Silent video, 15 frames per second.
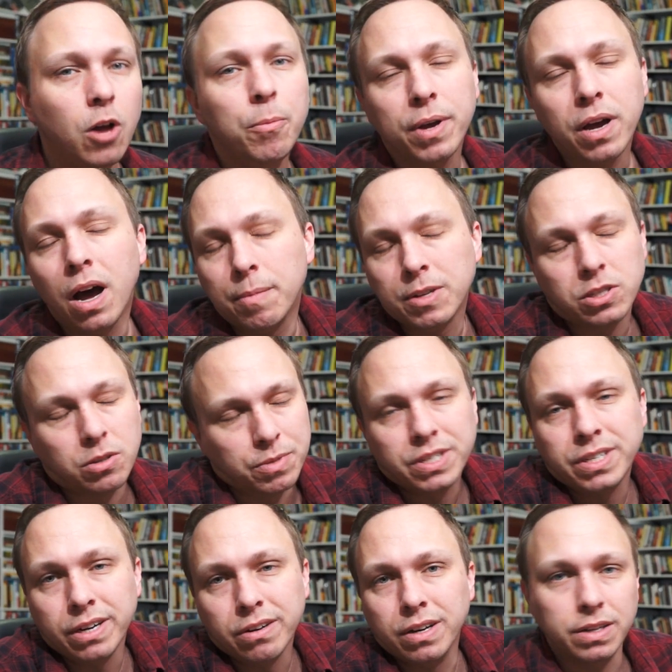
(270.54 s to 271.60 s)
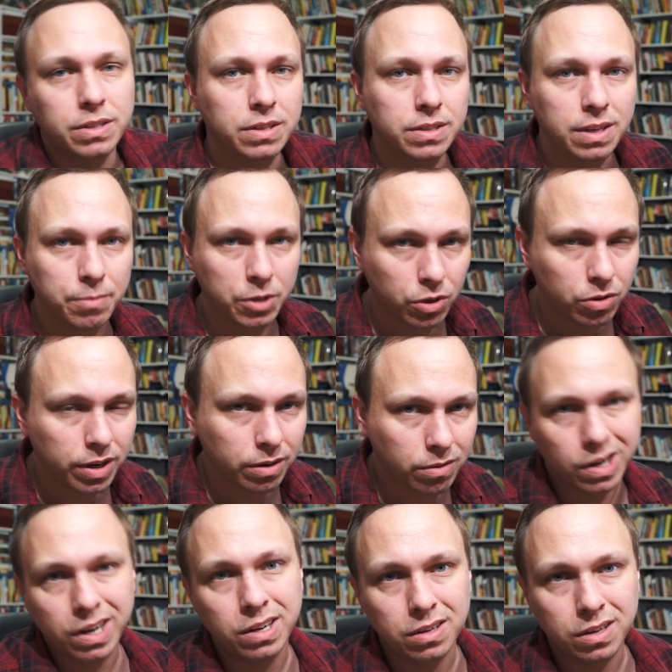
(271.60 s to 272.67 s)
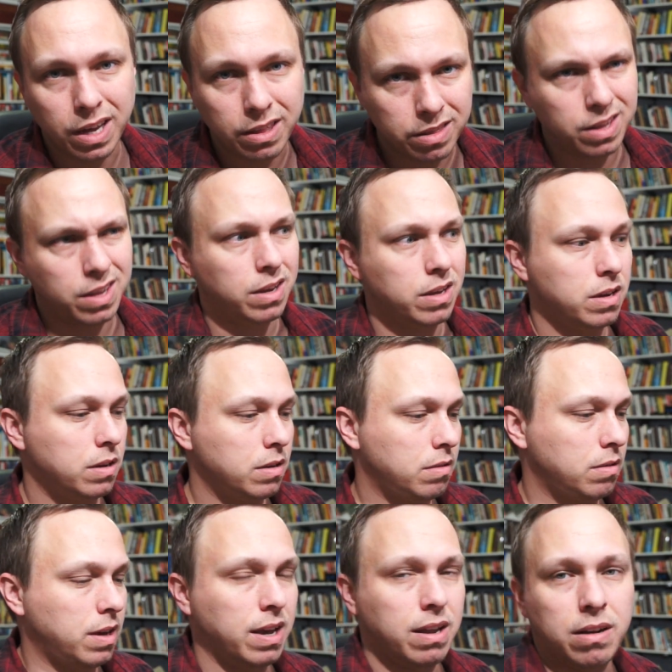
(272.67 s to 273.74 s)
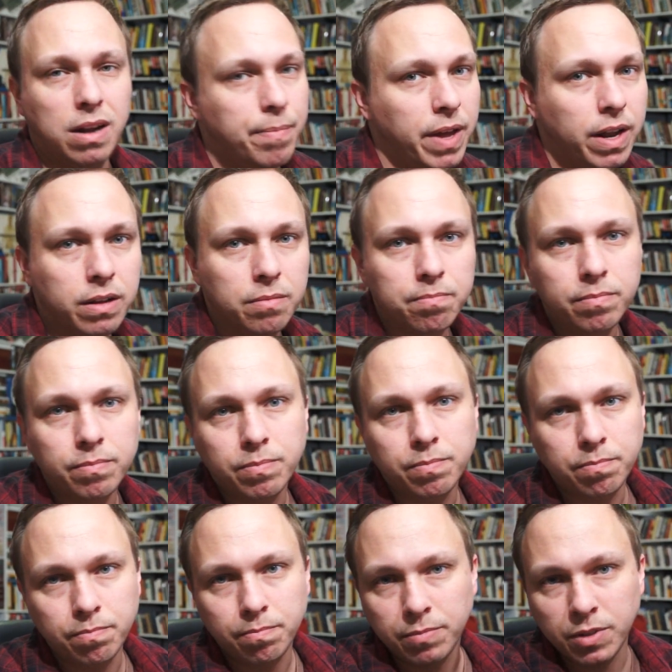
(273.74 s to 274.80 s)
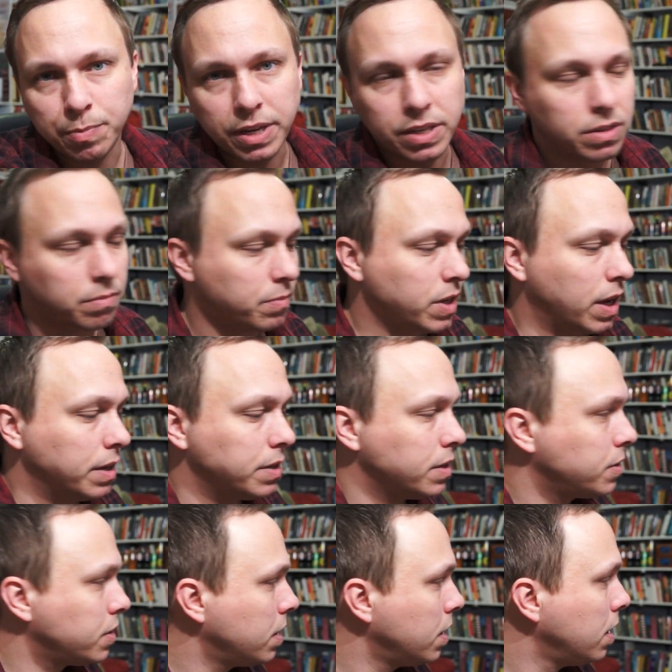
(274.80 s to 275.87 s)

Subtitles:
All the comets are mysterious to some degree, right? I think. I'm not a space scientist.